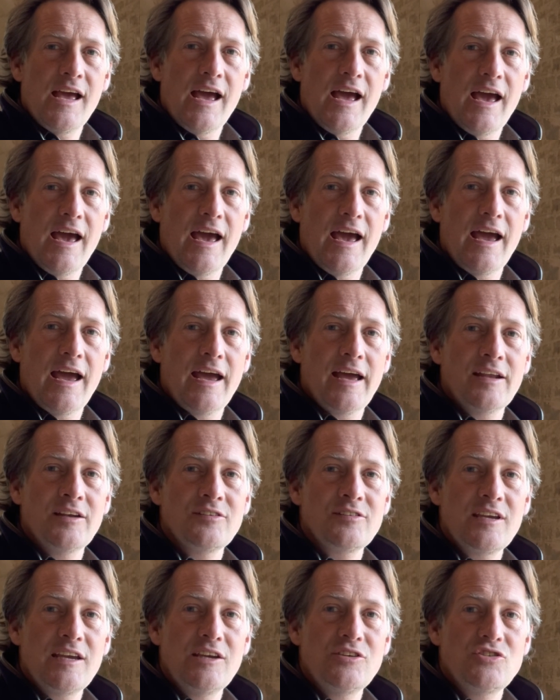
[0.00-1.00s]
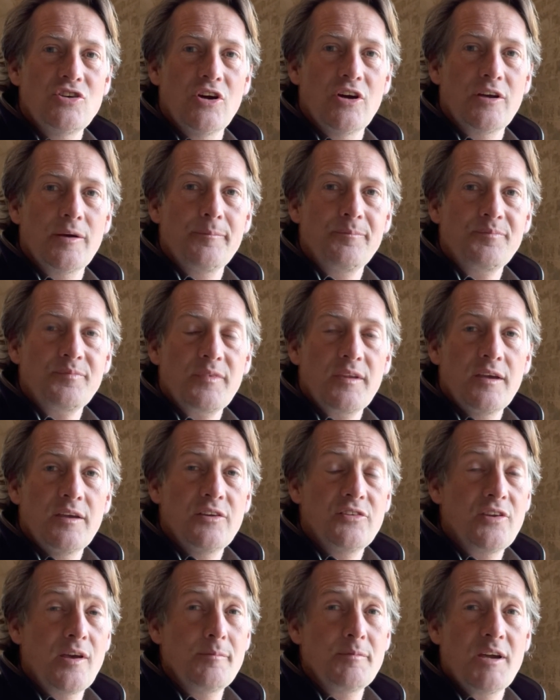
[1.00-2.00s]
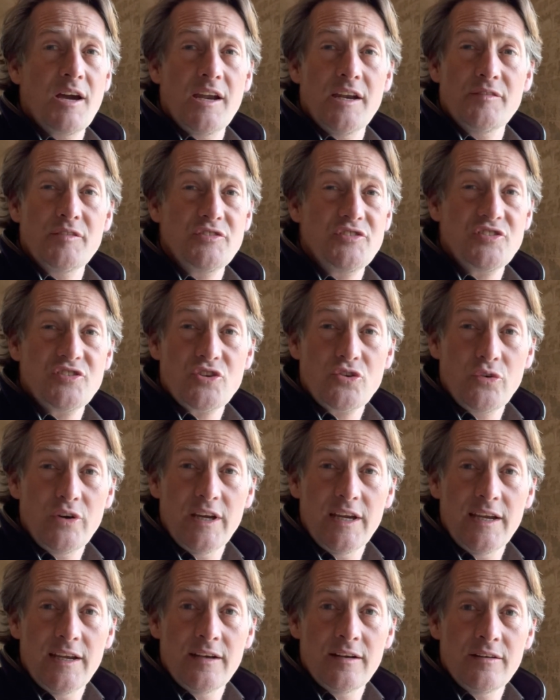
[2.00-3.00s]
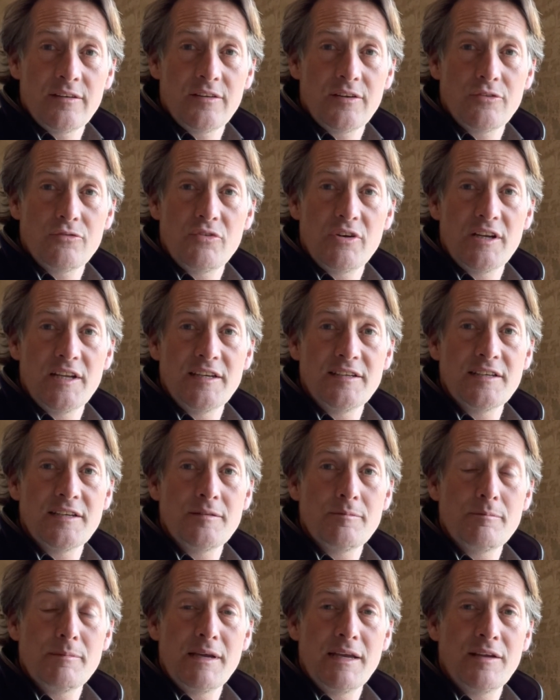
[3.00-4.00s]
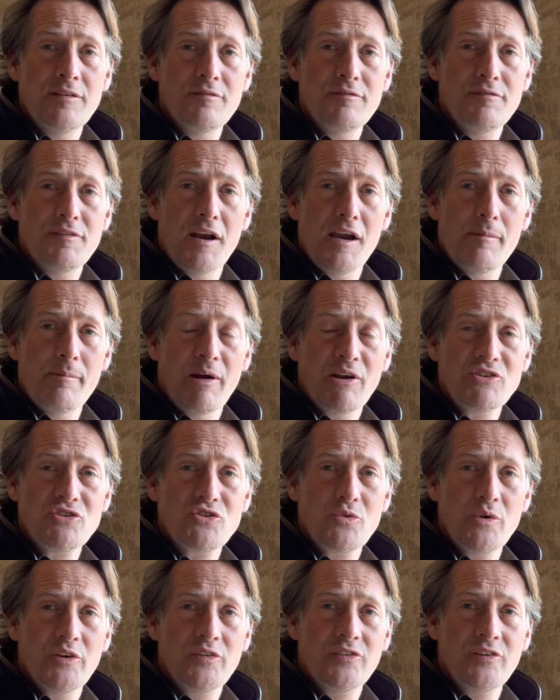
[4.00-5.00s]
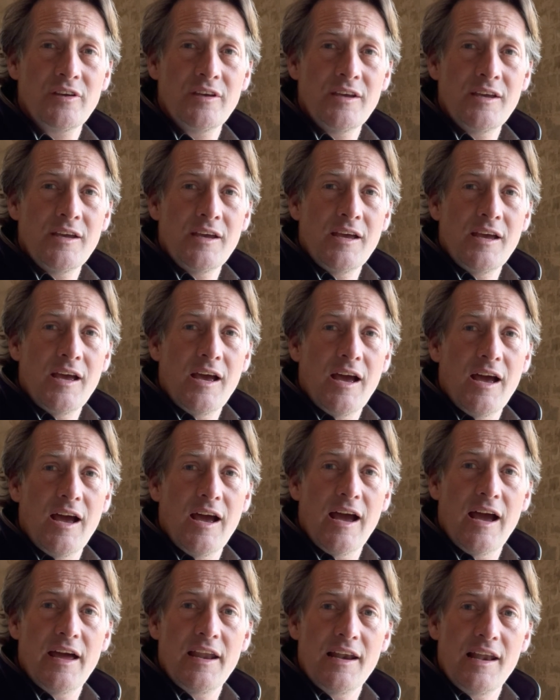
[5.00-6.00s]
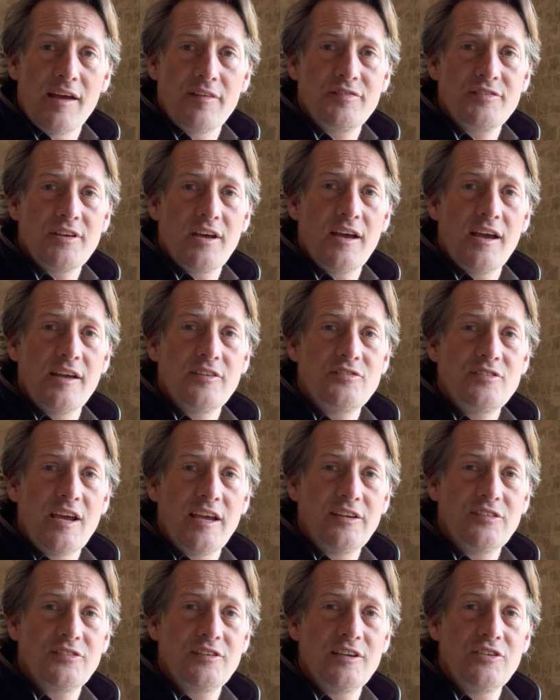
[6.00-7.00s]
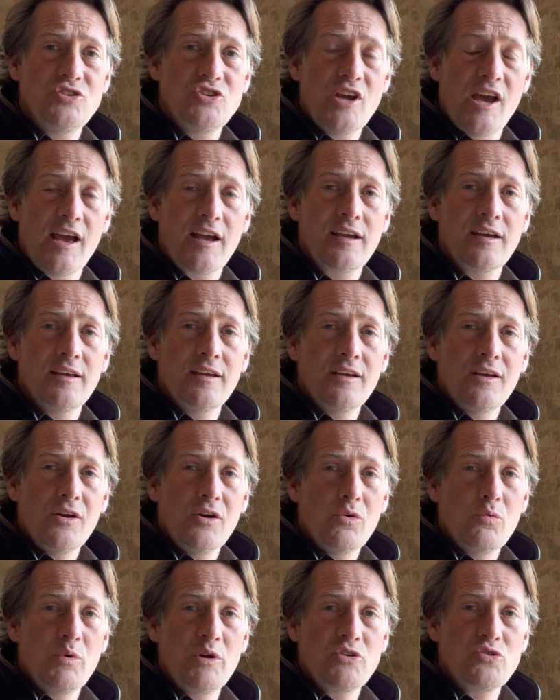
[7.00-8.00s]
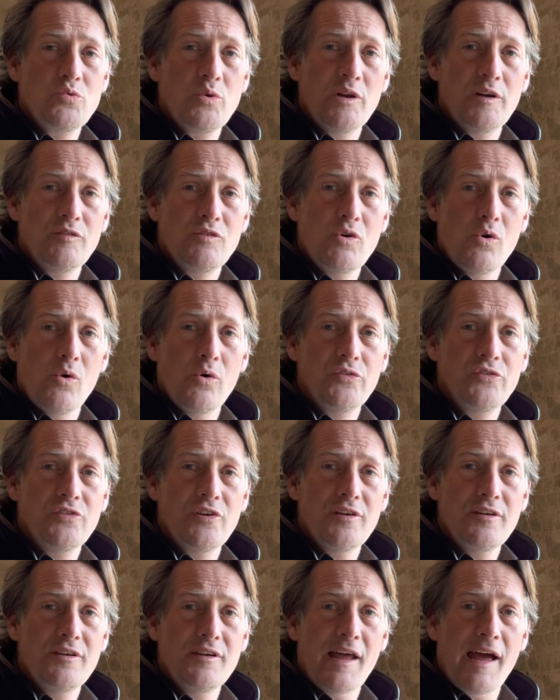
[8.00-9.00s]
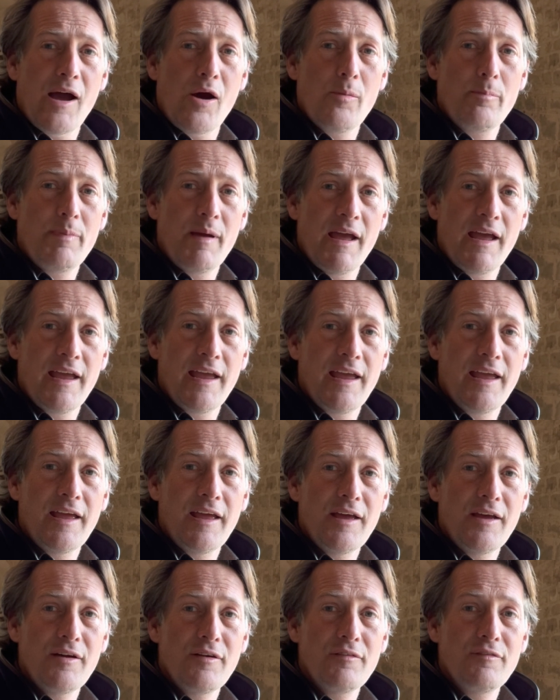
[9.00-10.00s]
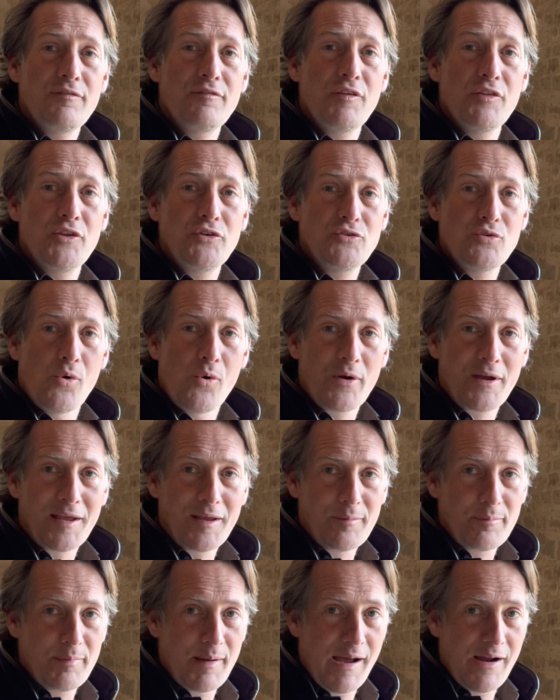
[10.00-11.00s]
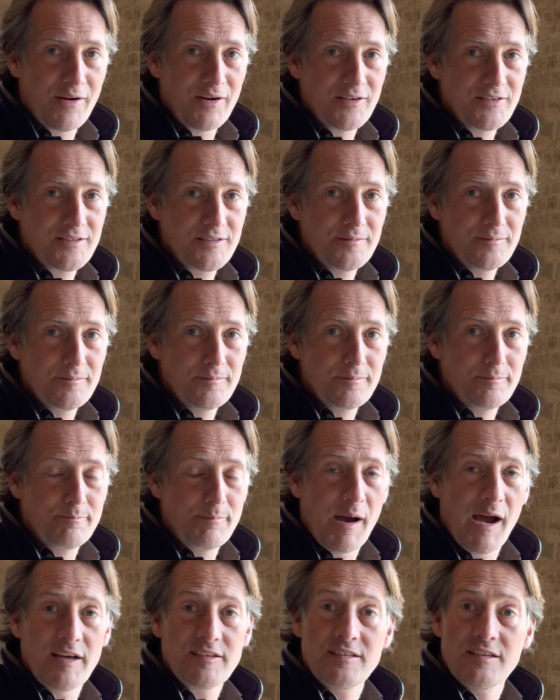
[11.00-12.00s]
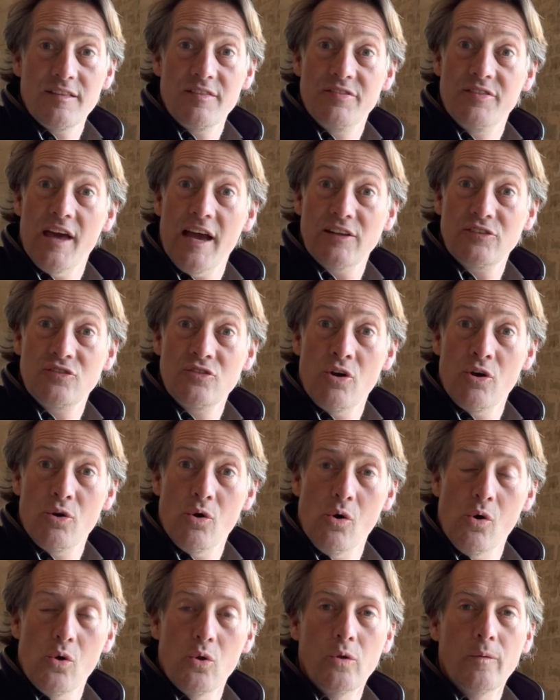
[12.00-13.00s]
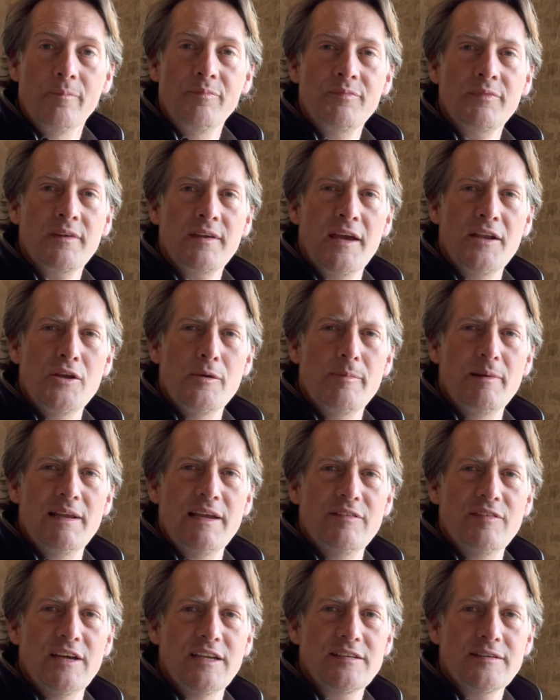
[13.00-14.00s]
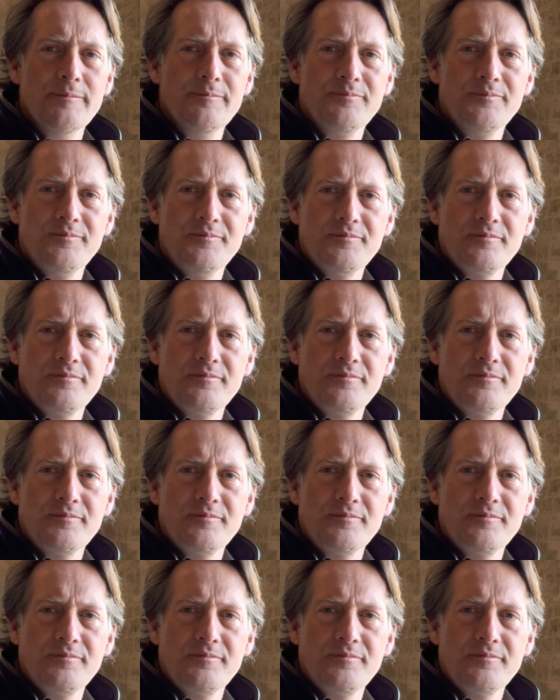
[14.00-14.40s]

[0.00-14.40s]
And he took some kind of a screen that really didn't mean very much to us, and left a tasty cheque, which will, of course, now pay for the talking parrot. But that's not all. Can you believe it?